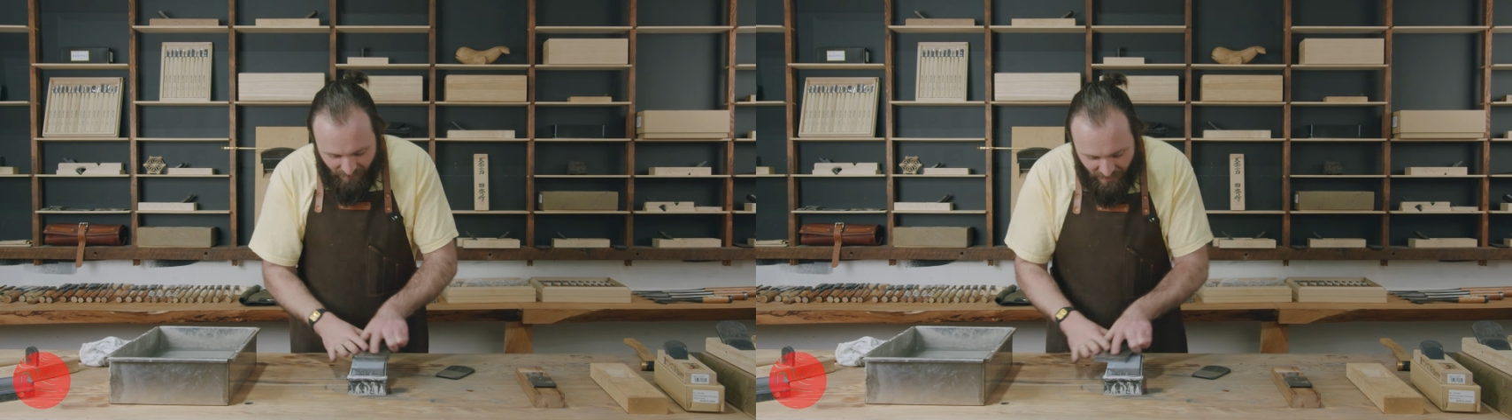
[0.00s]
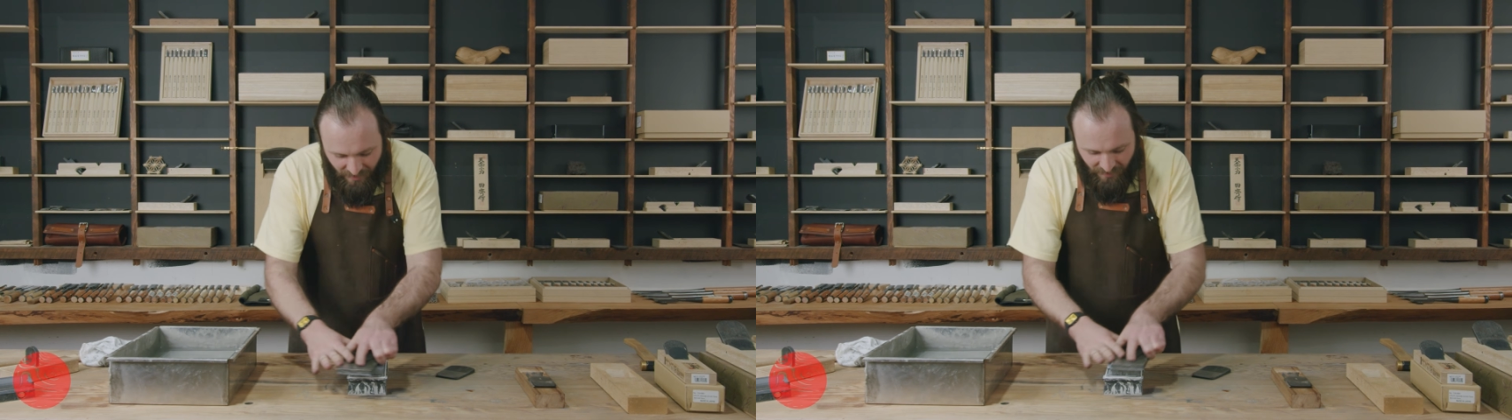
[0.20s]

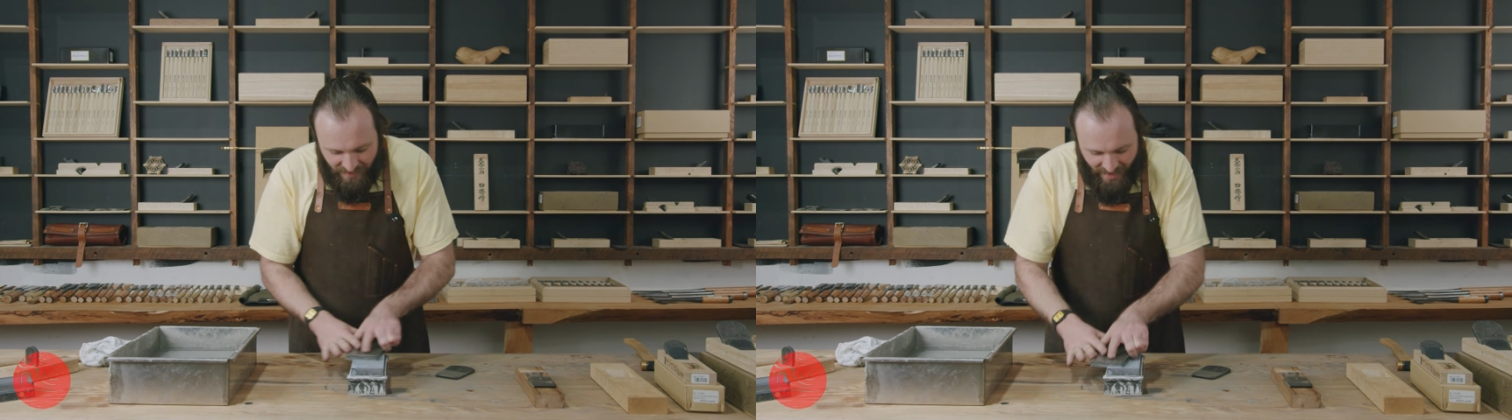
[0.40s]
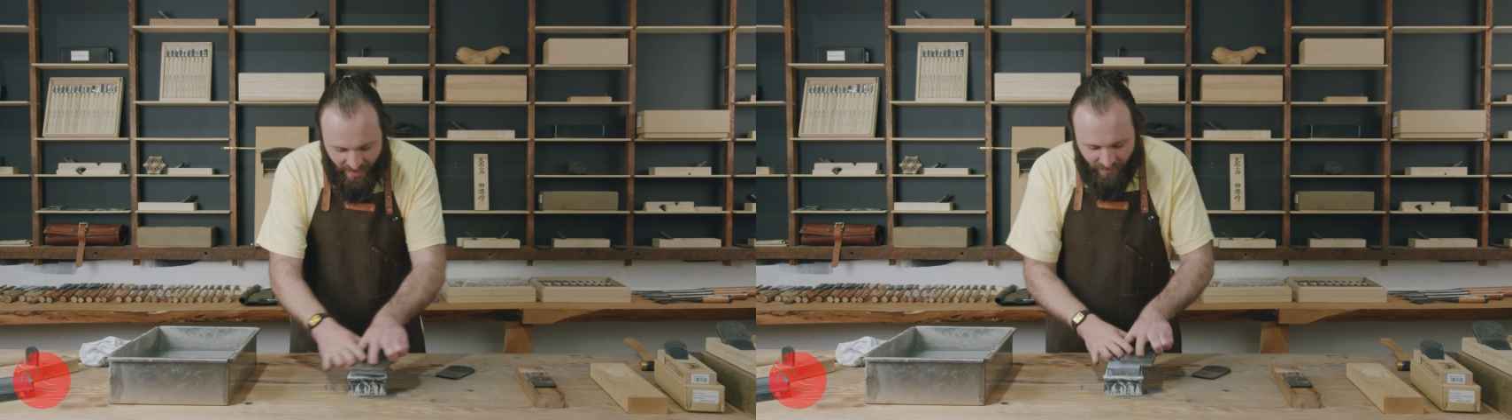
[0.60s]

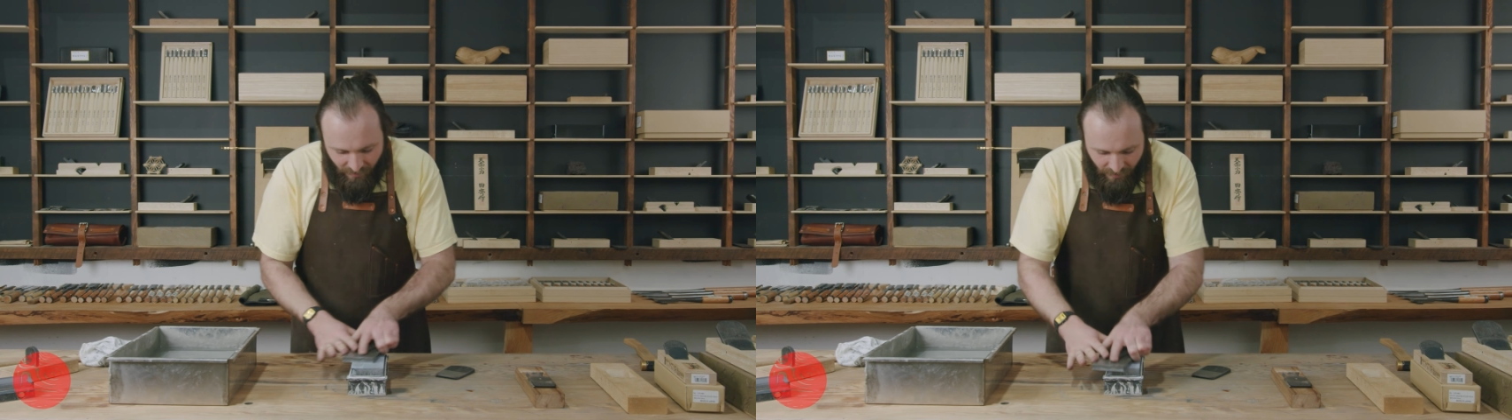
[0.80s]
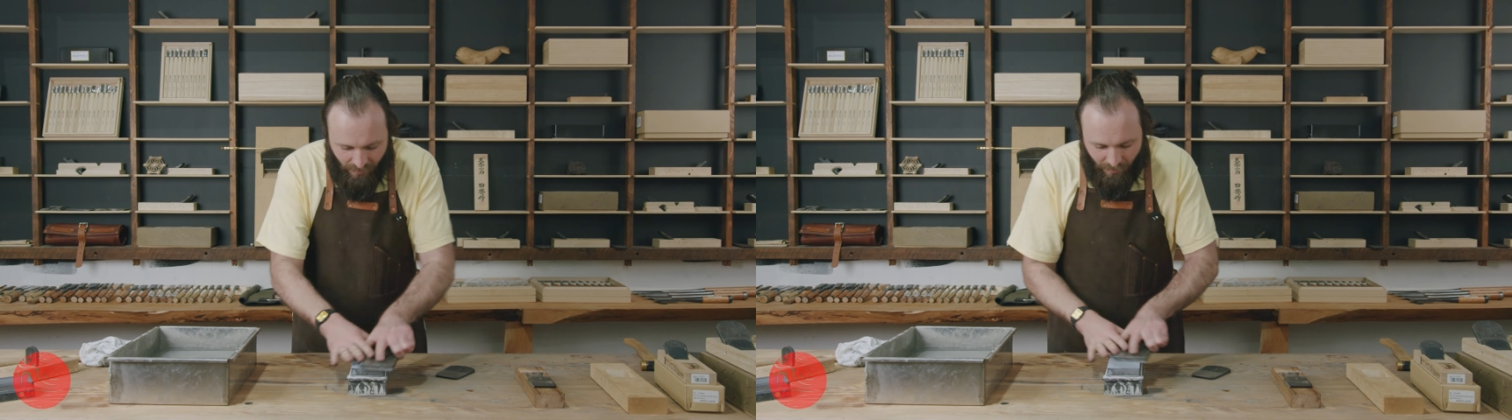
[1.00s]
because they are
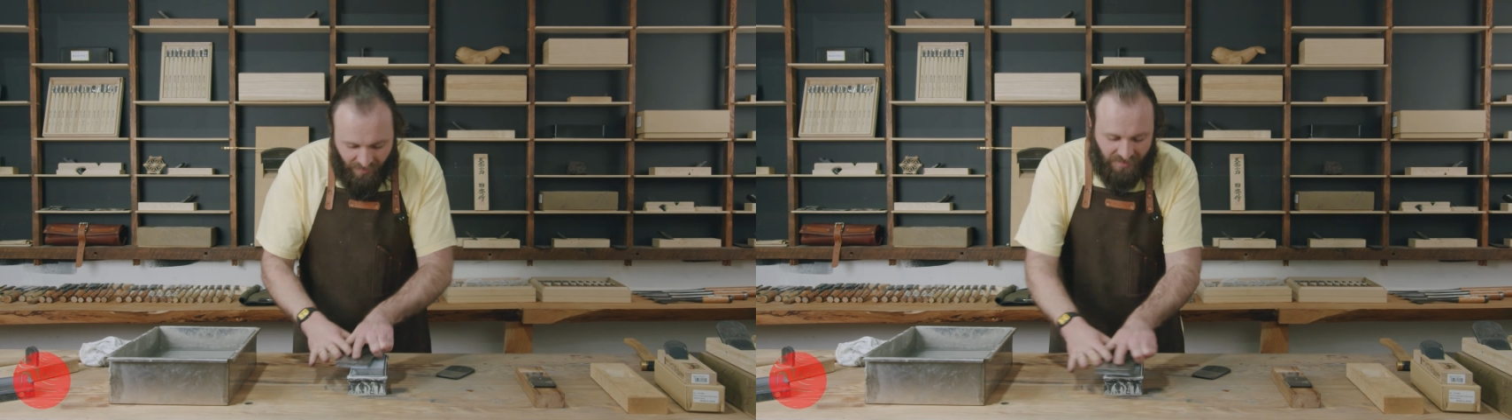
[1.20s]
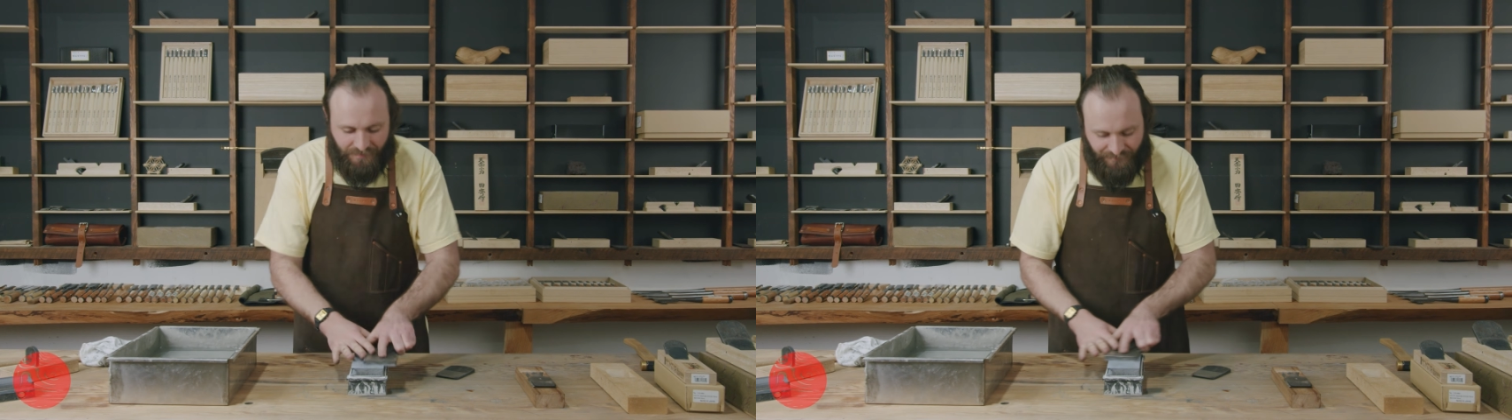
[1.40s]

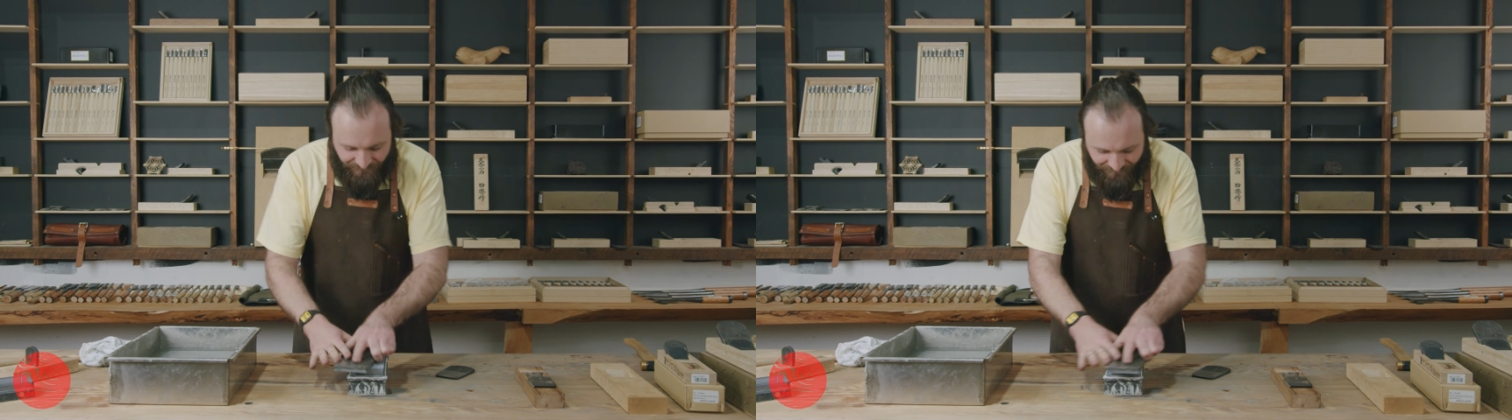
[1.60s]
awesome,